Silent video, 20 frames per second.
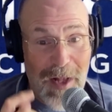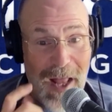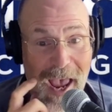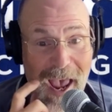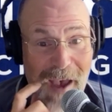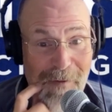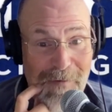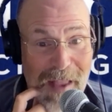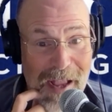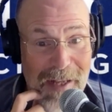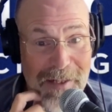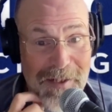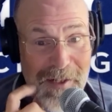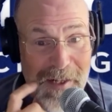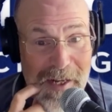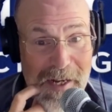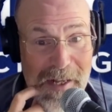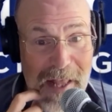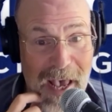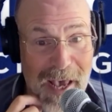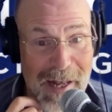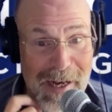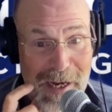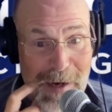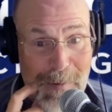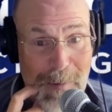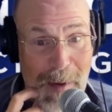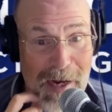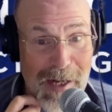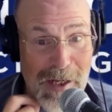I have not seen that
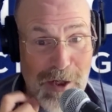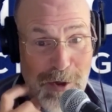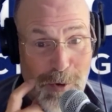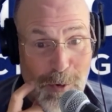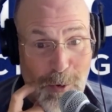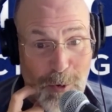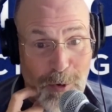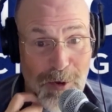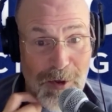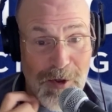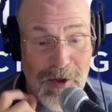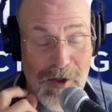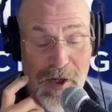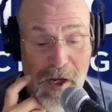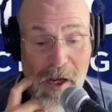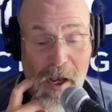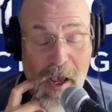in many tools.